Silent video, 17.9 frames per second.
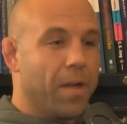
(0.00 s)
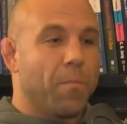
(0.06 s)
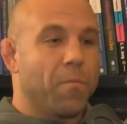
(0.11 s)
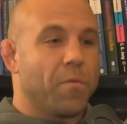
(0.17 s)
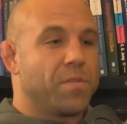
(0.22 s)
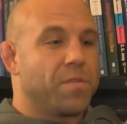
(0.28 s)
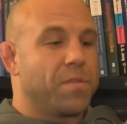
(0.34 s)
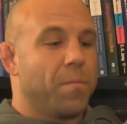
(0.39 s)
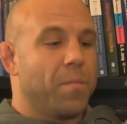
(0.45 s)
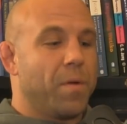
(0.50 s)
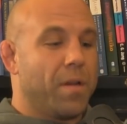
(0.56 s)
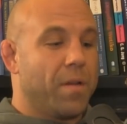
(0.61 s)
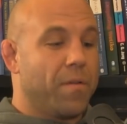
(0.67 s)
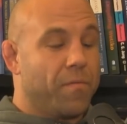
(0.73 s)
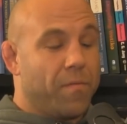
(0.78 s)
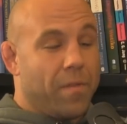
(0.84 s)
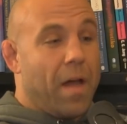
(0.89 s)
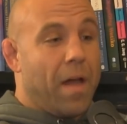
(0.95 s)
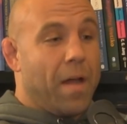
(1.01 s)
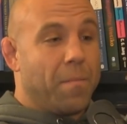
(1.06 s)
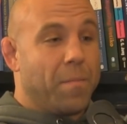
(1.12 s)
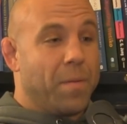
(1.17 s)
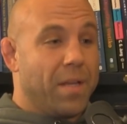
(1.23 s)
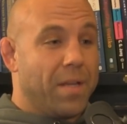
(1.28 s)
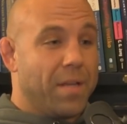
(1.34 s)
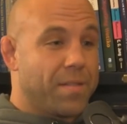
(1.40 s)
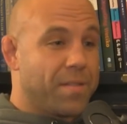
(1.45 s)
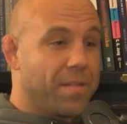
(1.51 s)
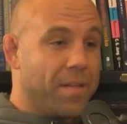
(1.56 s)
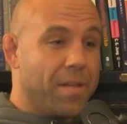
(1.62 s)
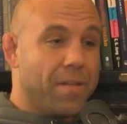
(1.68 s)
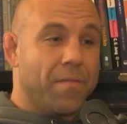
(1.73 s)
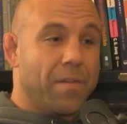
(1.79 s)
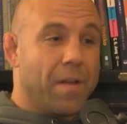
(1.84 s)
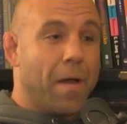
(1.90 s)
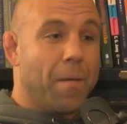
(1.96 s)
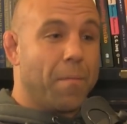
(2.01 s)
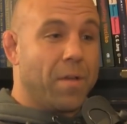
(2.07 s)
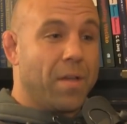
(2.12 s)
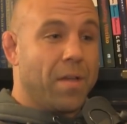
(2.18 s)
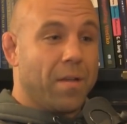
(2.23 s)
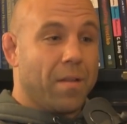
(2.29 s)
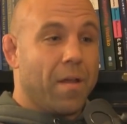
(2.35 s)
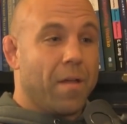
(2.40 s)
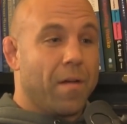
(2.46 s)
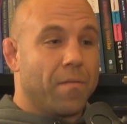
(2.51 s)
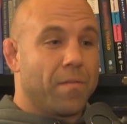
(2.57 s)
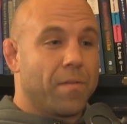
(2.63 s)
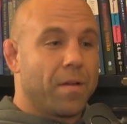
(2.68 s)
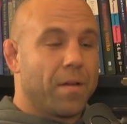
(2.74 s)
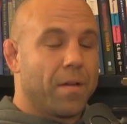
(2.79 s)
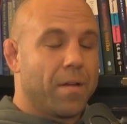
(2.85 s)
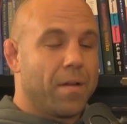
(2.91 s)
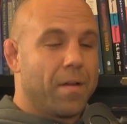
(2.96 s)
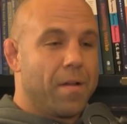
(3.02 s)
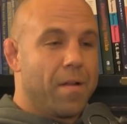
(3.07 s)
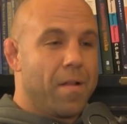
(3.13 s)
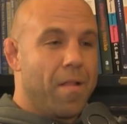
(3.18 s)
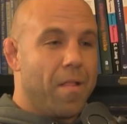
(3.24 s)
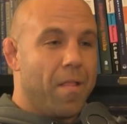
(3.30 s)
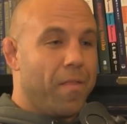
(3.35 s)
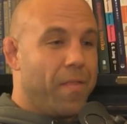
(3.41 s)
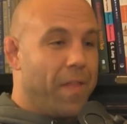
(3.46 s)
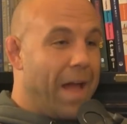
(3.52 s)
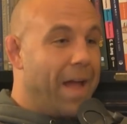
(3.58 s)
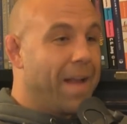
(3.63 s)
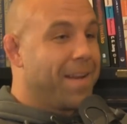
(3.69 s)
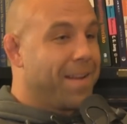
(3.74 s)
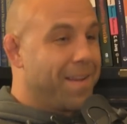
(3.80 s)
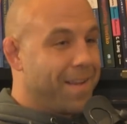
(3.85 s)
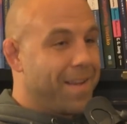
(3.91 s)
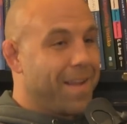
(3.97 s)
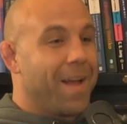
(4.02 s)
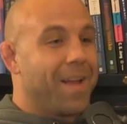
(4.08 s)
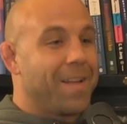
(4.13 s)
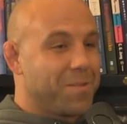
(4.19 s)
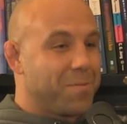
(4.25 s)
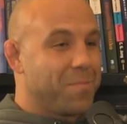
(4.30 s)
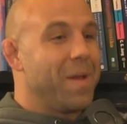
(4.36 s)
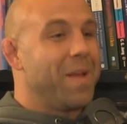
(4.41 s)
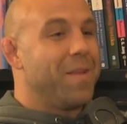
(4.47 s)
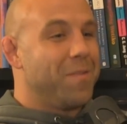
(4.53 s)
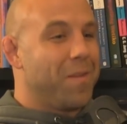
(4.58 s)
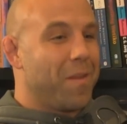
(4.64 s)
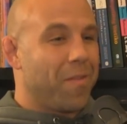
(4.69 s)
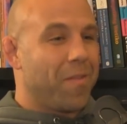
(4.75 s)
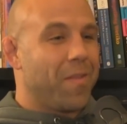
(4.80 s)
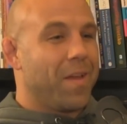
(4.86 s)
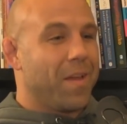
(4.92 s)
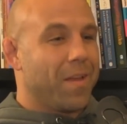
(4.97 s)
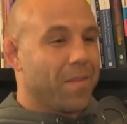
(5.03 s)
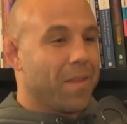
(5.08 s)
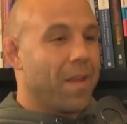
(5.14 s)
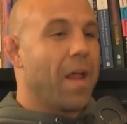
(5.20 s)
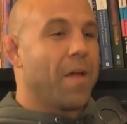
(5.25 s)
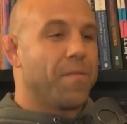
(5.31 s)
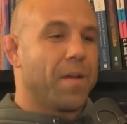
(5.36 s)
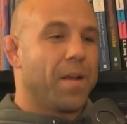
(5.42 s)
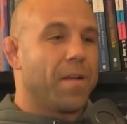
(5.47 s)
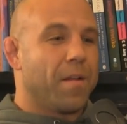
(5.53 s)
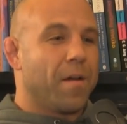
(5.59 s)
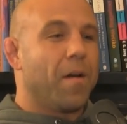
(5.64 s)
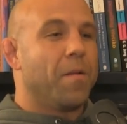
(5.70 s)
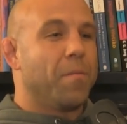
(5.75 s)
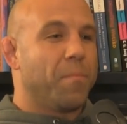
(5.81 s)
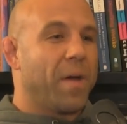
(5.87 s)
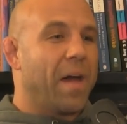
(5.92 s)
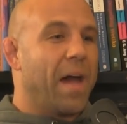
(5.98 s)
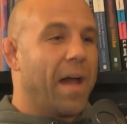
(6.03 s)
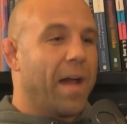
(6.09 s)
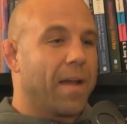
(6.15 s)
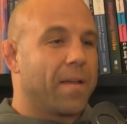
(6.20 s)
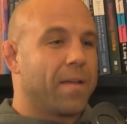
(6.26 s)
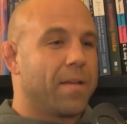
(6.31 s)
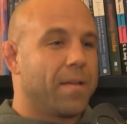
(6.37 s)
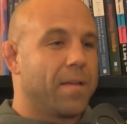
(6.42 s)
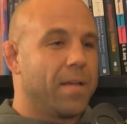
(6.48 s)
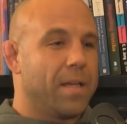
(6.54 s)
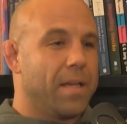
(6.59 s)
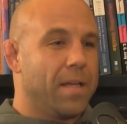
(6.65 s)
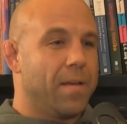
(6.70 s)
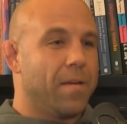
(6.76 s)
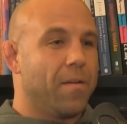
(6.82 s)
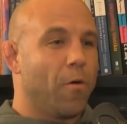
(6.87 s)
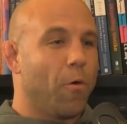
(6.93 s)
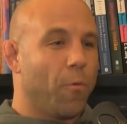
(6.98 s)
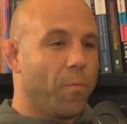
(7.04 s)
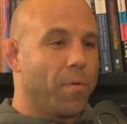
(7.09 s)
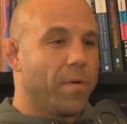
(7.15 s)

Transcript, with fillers: ending up with somebody, of not being seen, of not being loved, that has been the thing that I've had to unpack in